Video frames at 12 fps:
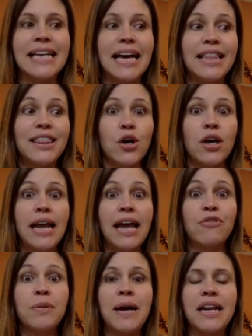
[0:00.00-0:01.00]
I thought
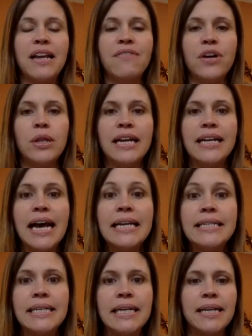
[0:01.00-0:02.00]
everybody felt like I
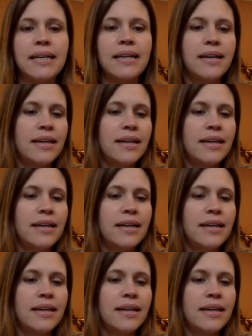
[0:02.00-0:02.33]
did